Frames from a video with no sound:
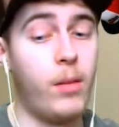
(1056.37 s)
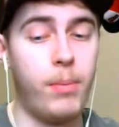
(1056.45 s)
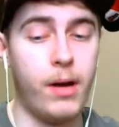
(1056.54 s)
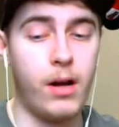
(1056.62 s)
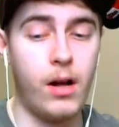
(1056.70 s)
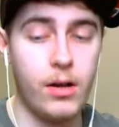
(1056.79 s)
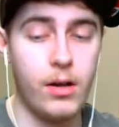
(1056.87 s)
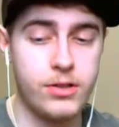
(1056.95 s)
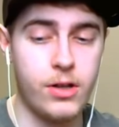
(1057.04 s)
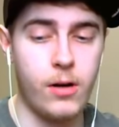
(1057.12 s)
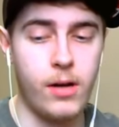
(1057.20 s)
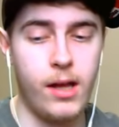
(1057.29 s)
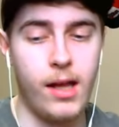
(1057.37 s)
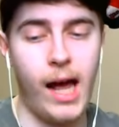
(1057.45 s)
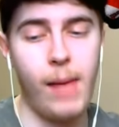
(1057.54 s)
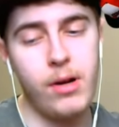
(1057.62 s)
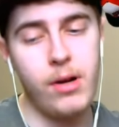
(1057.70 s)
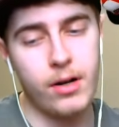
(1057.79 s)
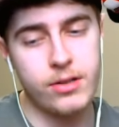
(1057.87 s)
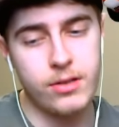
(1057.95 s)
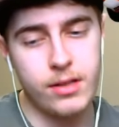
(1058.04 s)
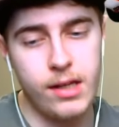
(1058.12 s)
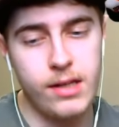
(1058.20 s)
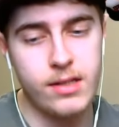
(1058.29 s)
But also, I mean,
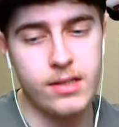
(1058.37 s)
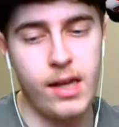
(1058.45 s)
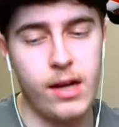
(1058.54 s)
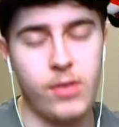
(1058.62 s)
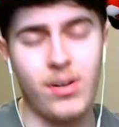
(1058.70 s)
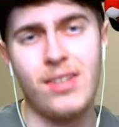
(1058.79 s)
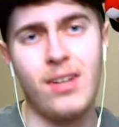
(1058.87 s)
honestly, he's a tank, right?